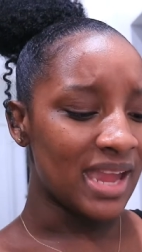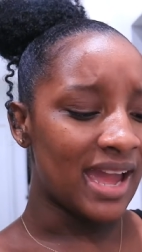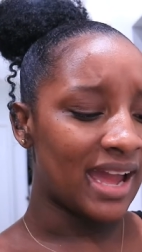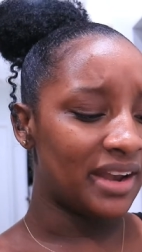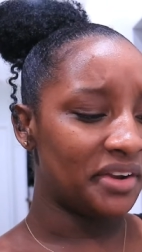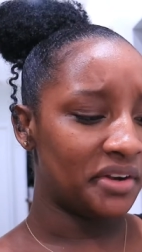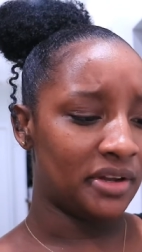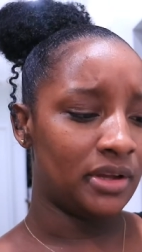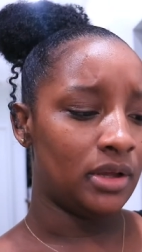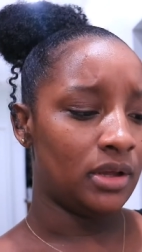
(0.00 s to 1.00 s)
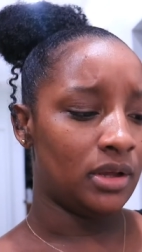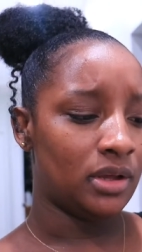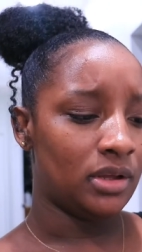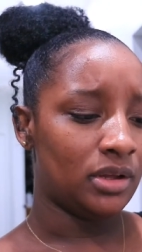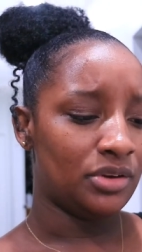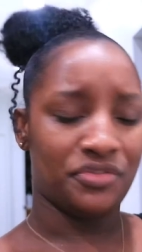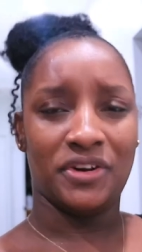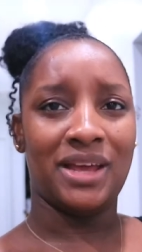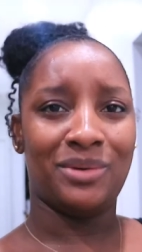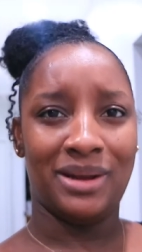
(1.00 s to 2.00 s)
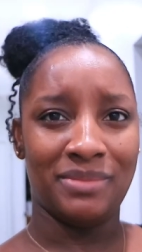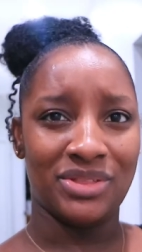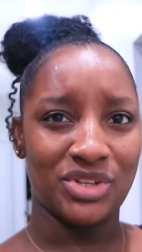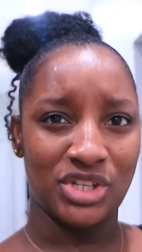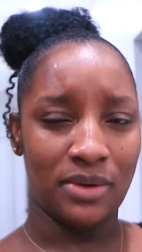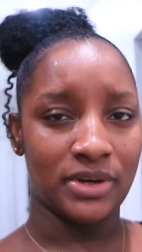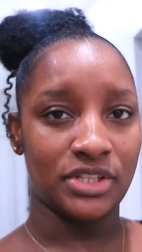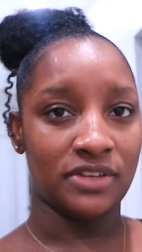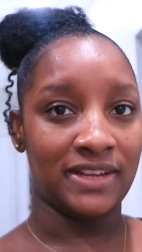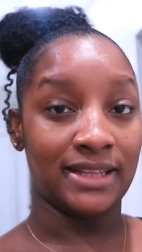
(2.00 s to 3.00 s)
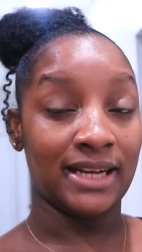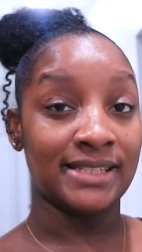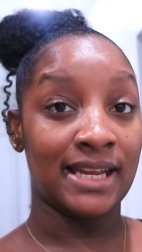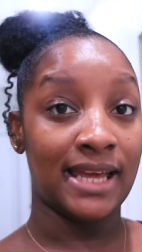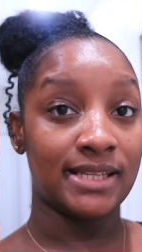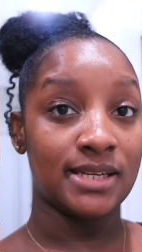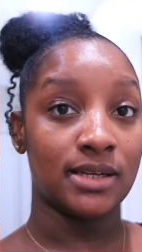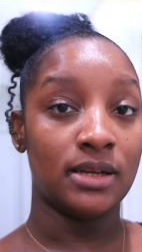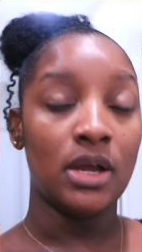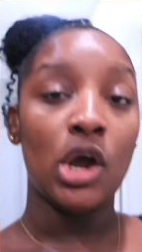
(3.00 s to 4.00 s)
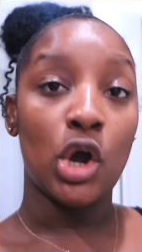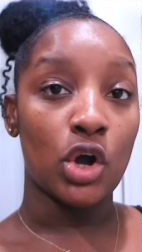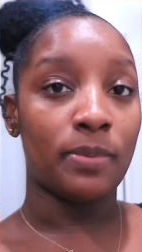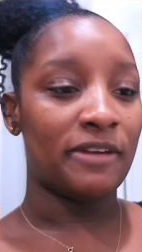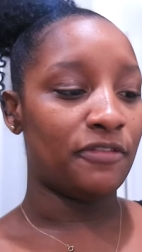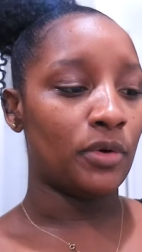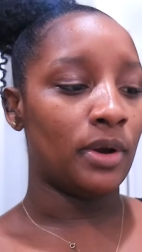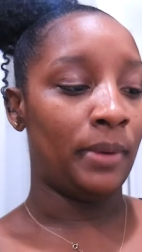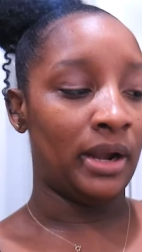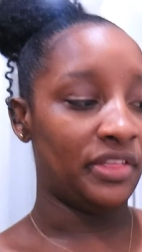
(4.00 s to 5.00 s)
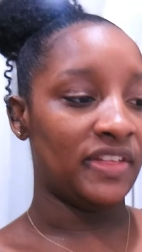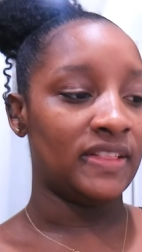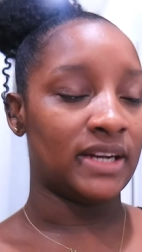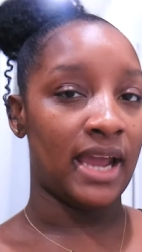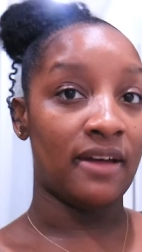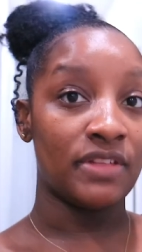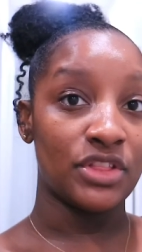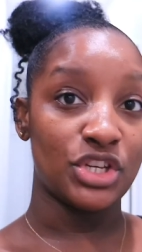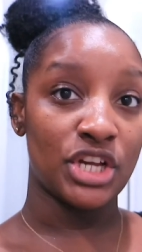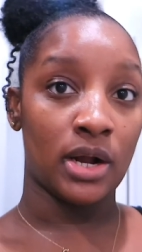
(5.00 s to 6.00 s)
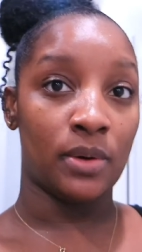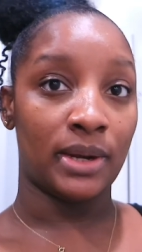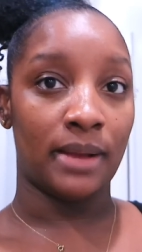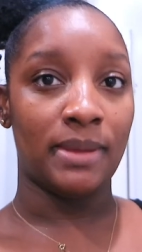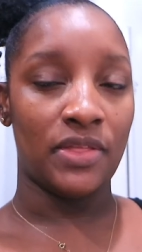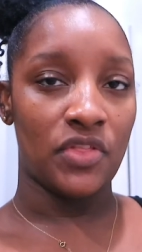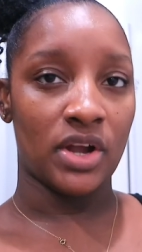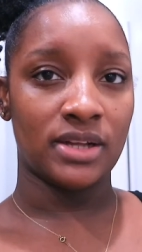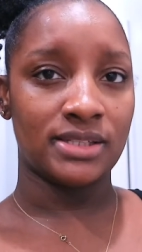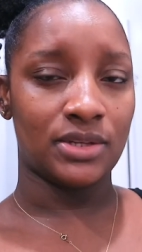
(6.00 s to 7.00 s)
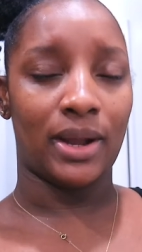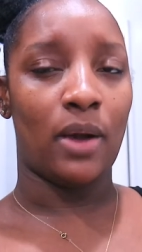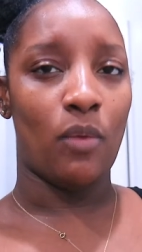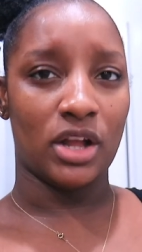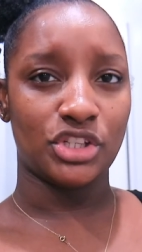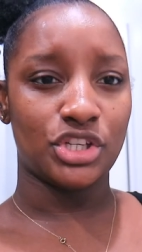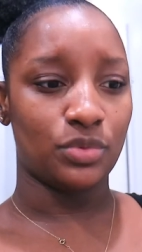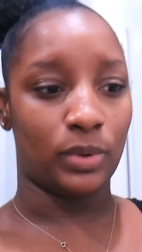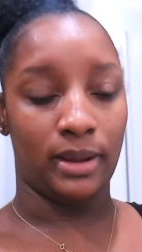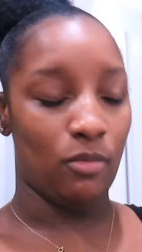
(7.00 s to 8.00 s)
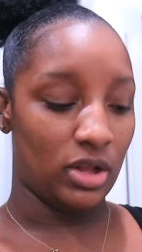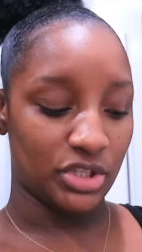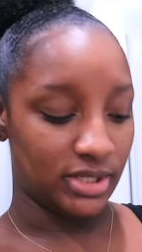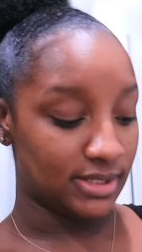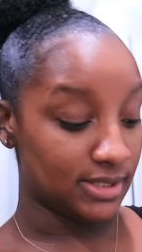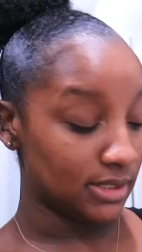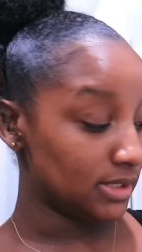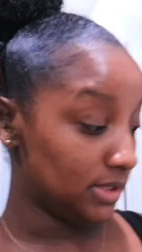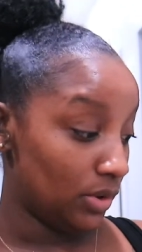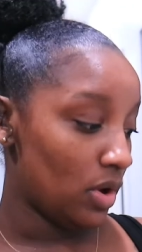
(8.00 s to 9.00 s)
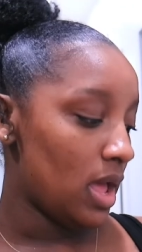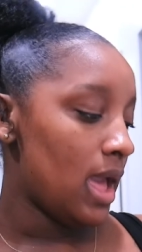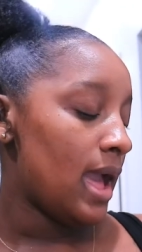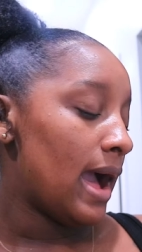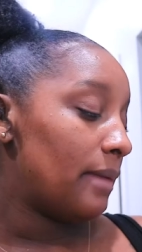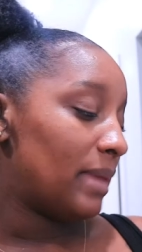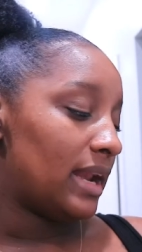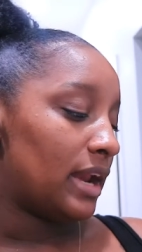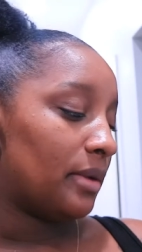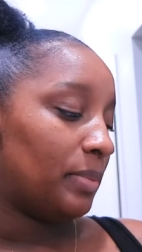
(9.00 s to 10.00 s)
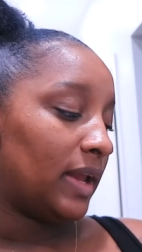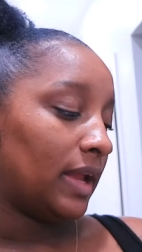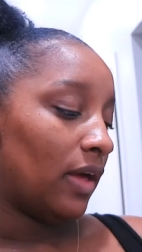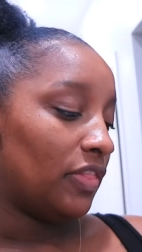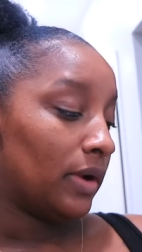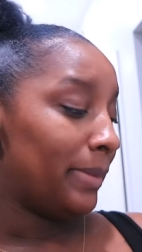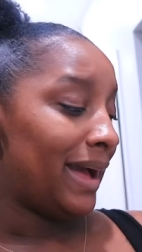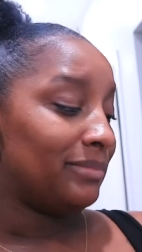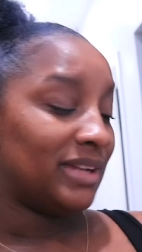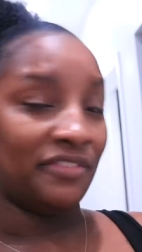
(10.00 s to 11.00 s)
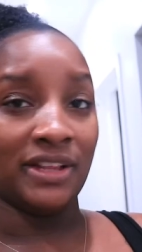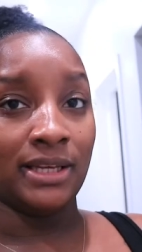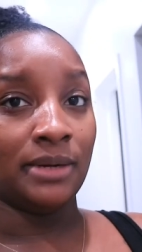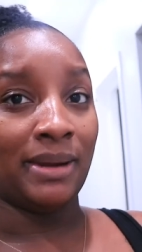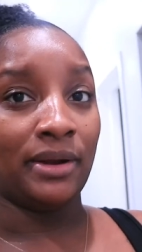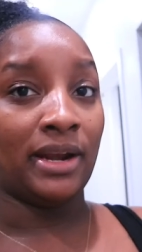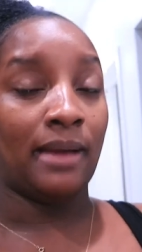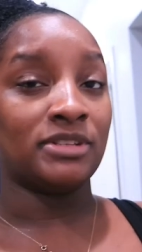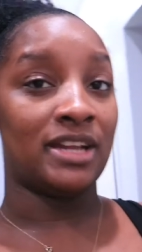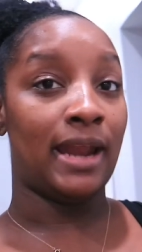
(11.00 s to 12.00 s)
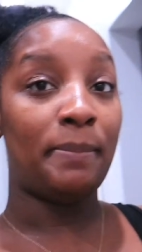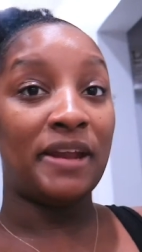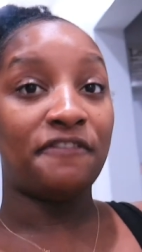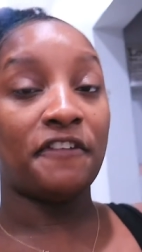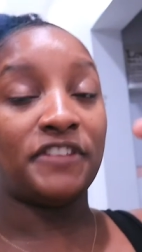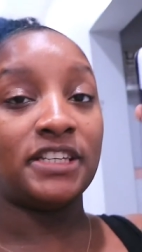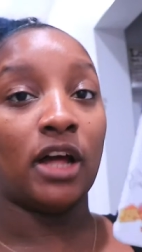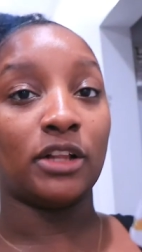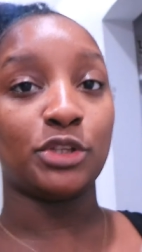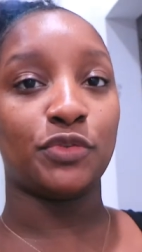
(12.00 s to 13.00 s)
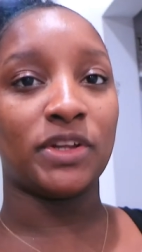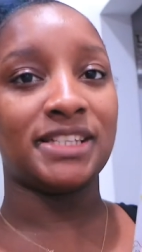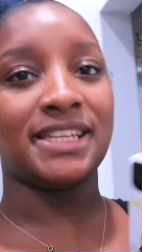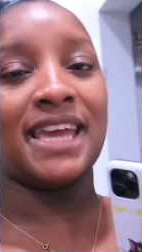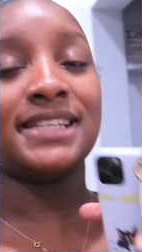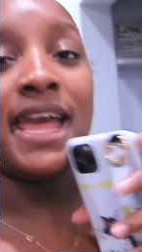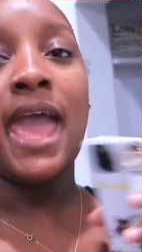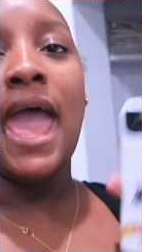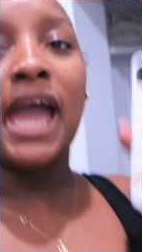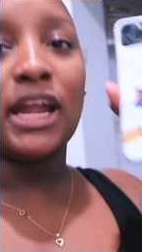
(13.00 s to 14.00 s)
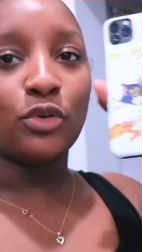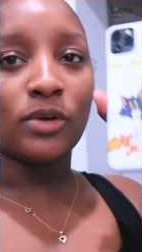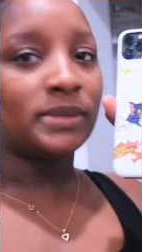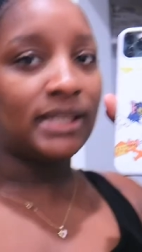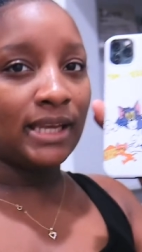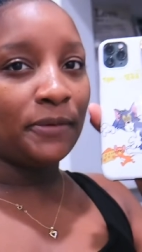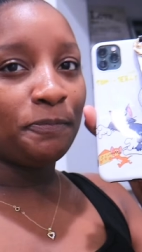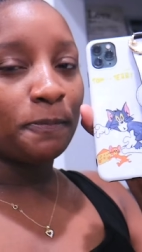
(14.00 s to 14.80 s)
And for like when I'm in the shower and stuff like that, because I like to hook my phone up on a thing that I have in the shower when I'm in there, so I can watch what I'm watching still. So I might end up putting it on there, but I'm definitely gonna buy it on Amazon. I paid fifteen dollars for this case, and normally